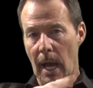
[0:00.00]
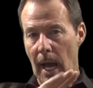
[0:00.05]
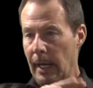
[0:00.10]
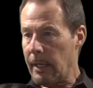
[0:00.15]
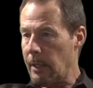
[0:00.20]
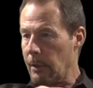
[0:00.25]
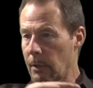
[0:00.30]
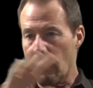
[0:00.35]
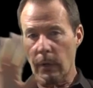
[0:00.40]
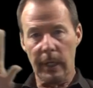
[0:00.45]
I
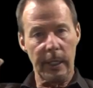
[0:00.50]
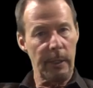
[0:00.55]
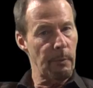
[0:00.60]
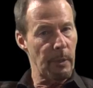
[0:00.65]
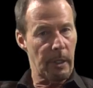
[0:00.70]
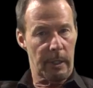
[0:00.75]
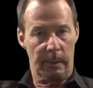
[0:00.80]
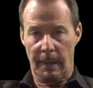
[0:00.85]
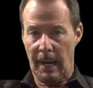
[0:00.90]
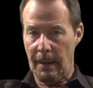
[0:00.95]
could go
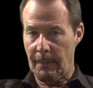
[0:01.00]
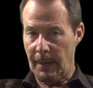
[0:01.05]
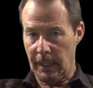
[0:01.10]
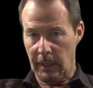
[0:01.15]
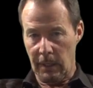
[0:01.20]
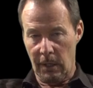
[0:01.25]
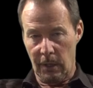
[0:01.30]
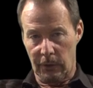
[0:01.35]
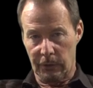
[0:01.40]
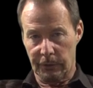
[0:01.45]
anywhere to buy my
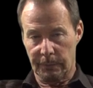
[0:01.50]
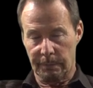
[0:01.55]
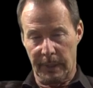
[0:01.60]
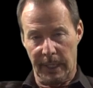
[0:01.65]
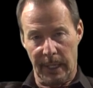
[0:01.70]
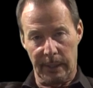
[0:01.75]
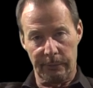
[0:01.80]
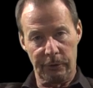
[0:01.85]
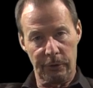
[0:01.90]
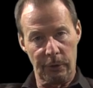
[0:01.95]
clothes,
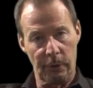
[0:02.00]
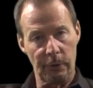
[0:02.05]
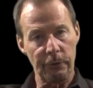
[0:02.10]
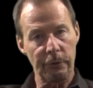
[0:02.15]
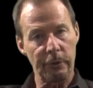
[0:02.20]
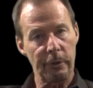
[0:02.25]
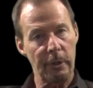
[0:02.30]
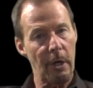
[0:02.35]
but I chose